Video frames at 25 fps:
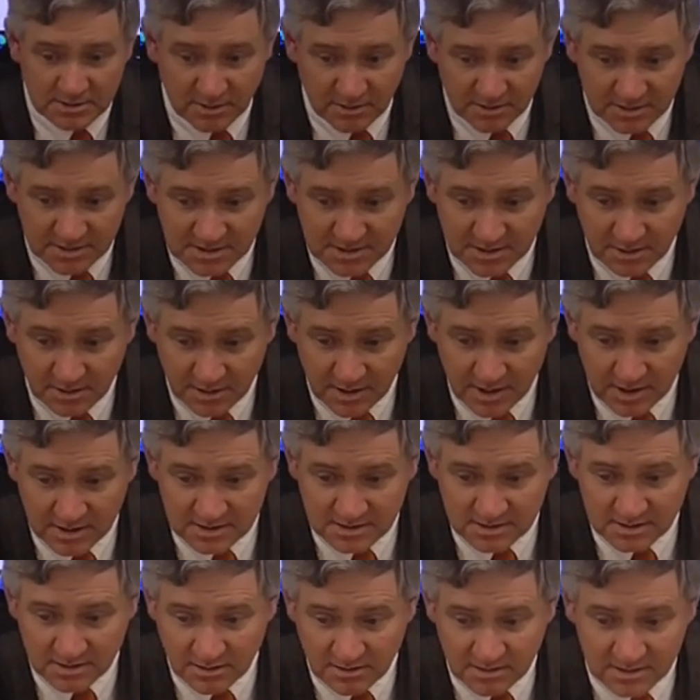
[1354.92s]
to So it's still going
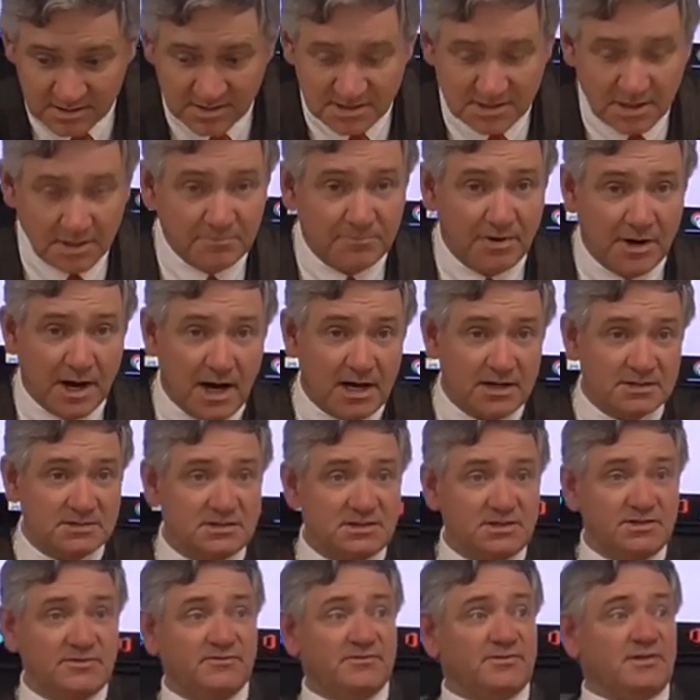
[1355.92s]
to start at some
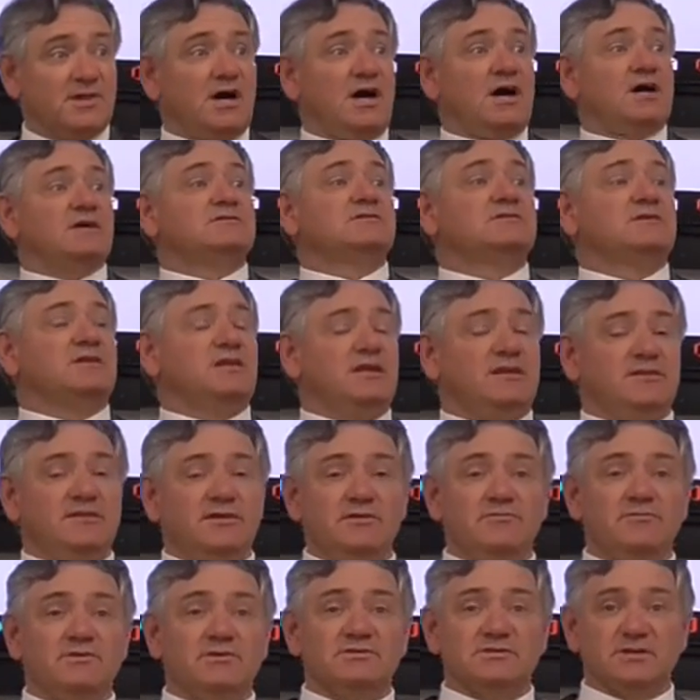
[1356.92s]
positive velocity, and
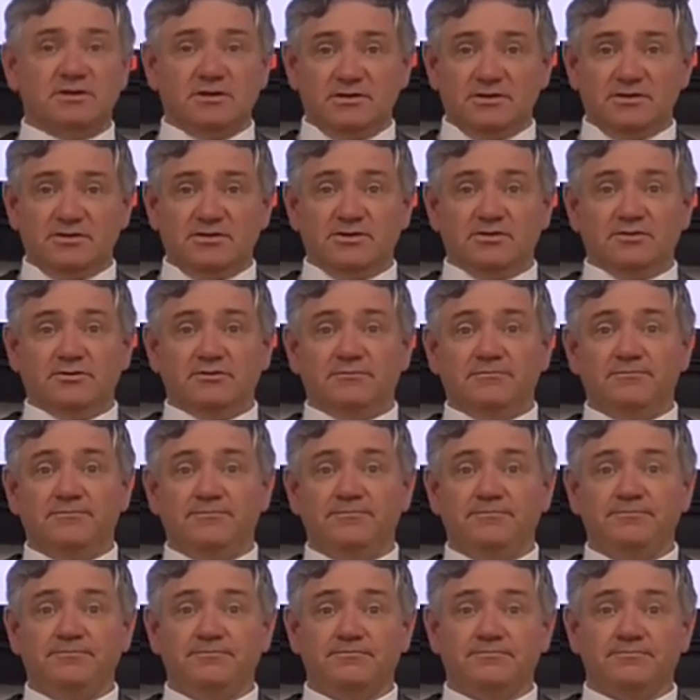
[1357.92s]
then what's it going to do?
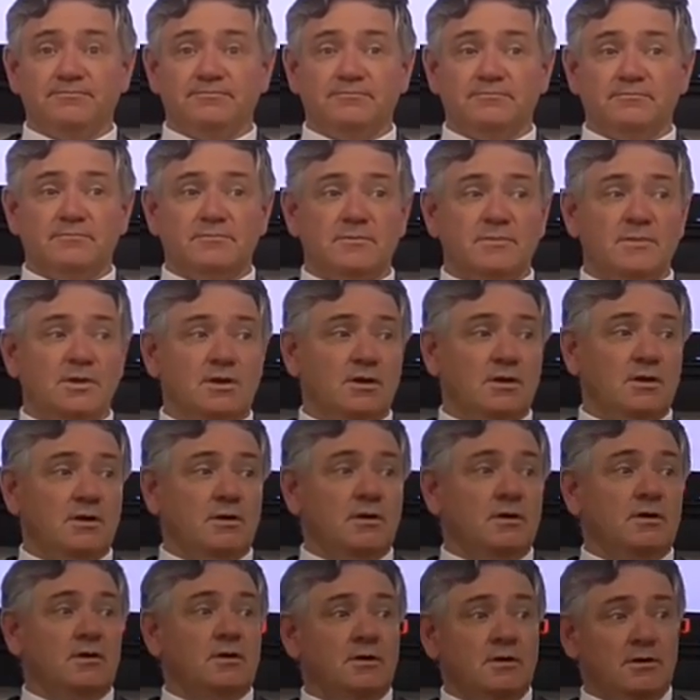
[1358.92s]

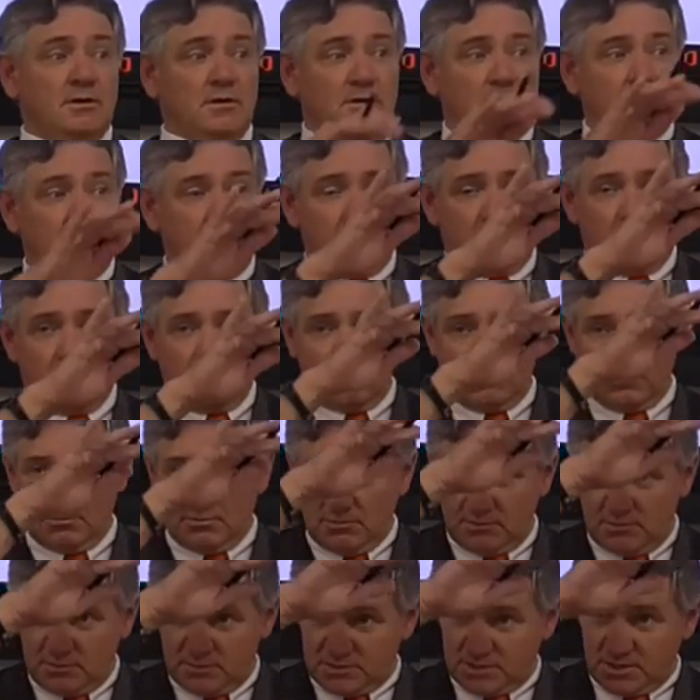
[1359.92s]
Go through
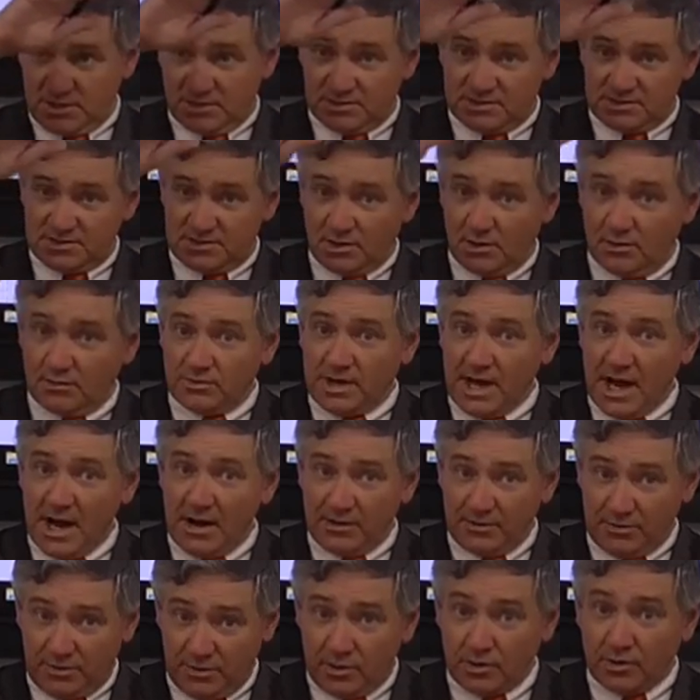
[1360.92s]
It's going to slow
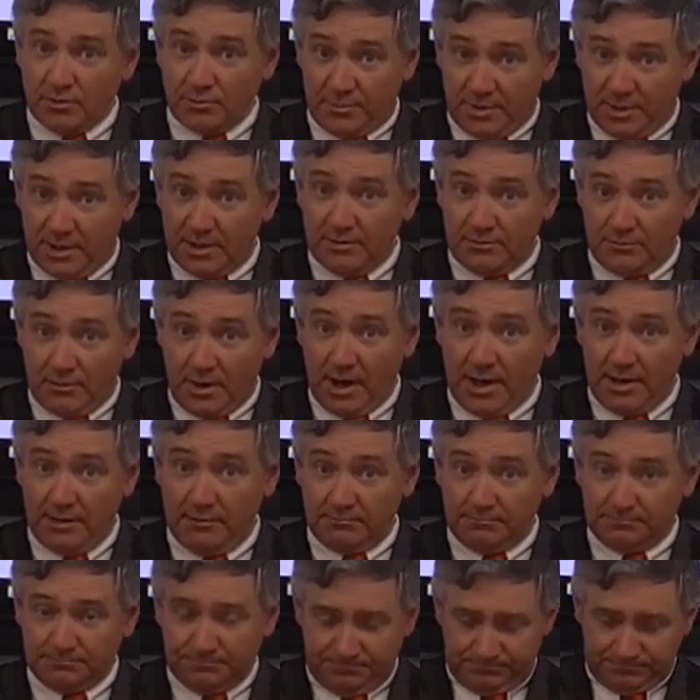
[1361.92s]
down a little bit,
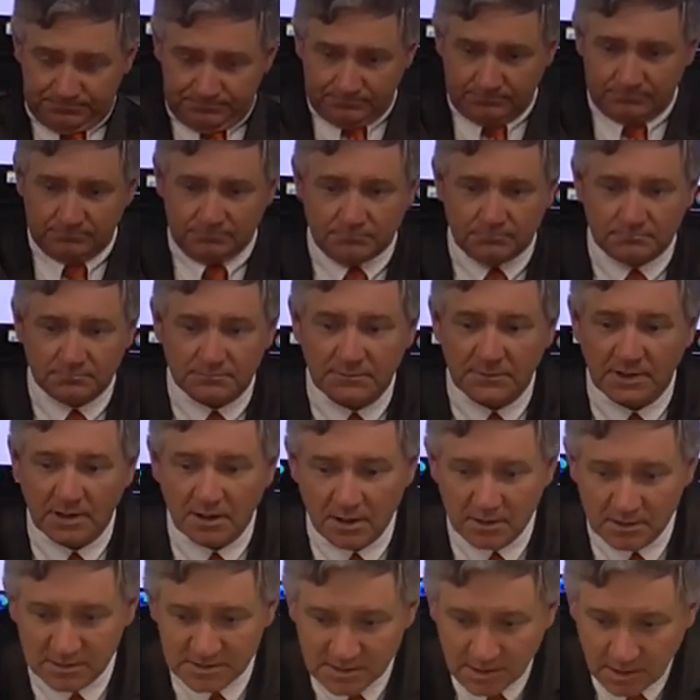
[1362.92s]
right?
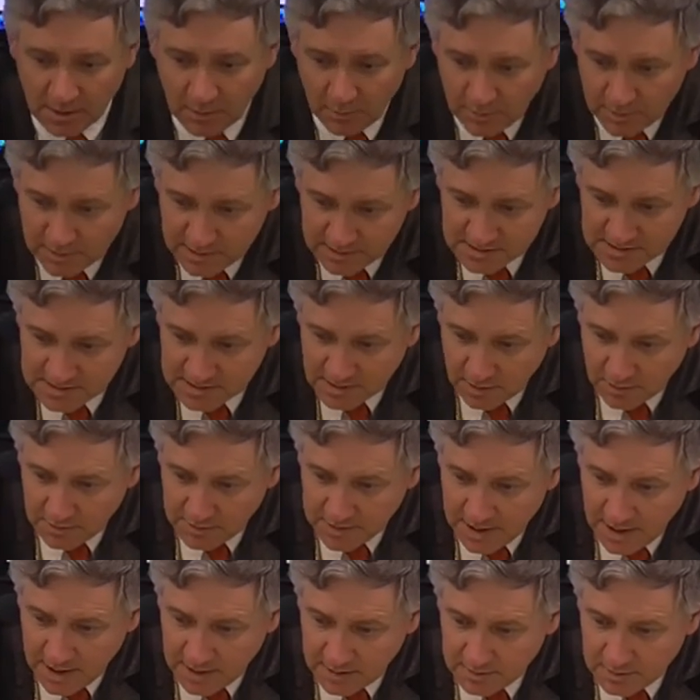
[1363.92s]
So we're going to slow
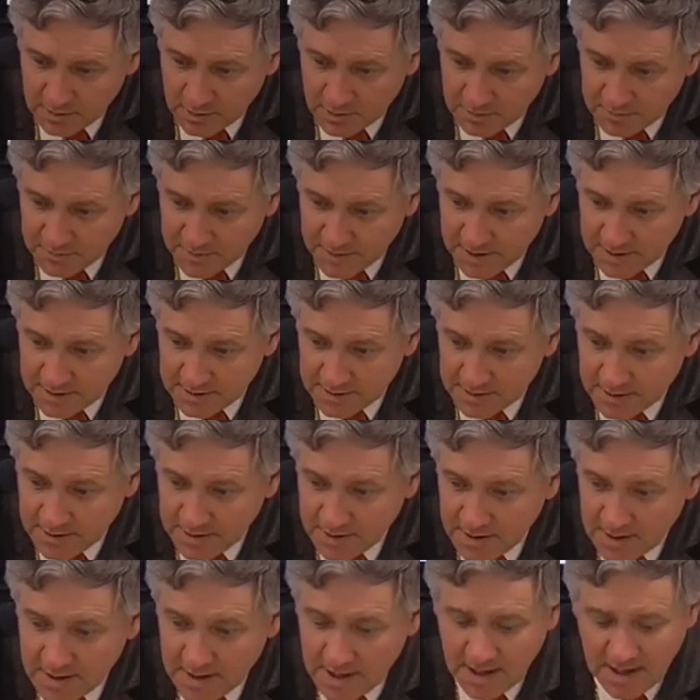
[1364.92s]
down a little bit,
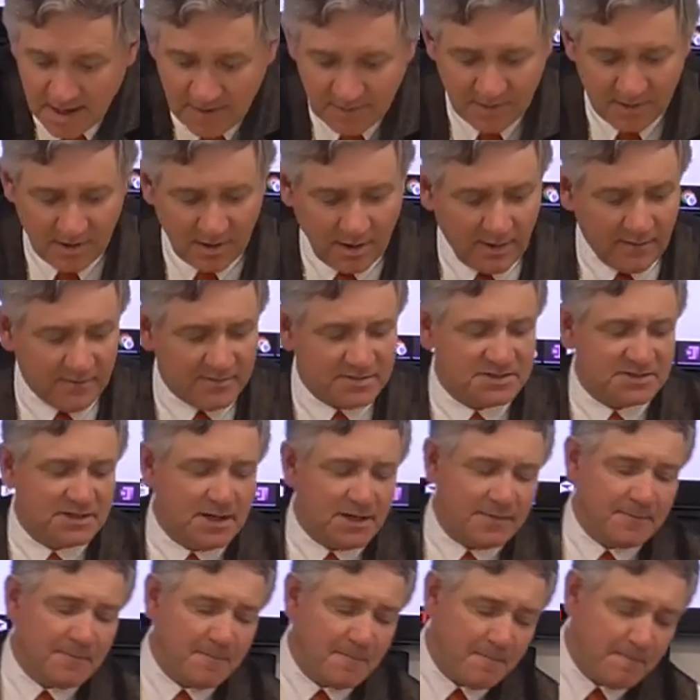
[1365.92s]
and then all of a
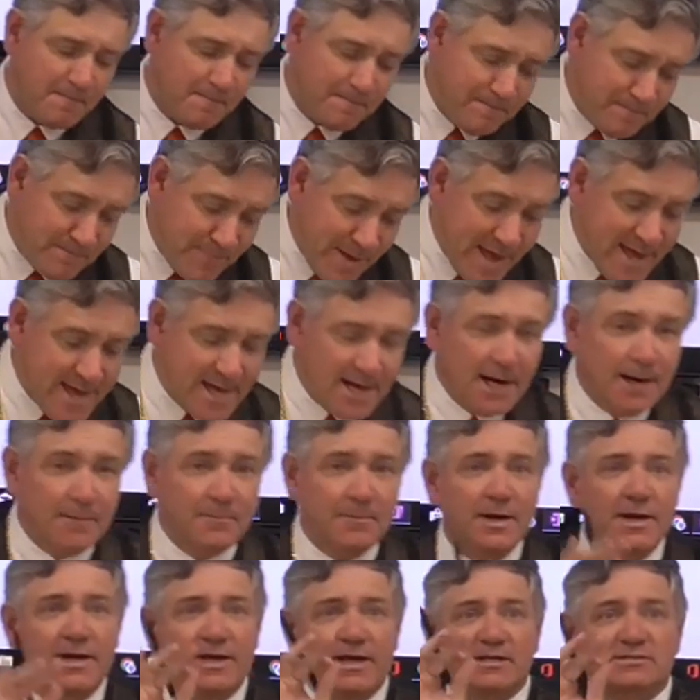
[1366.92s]
sudden,
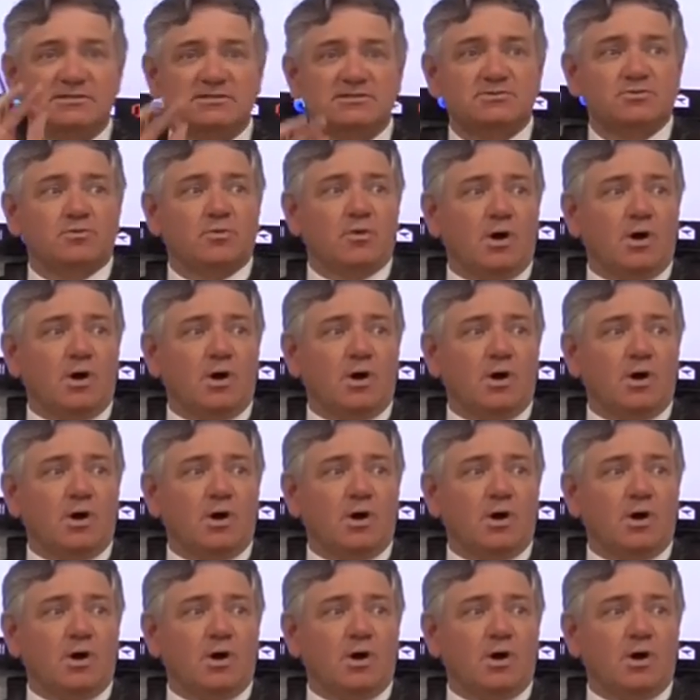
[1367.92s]
bam, hits the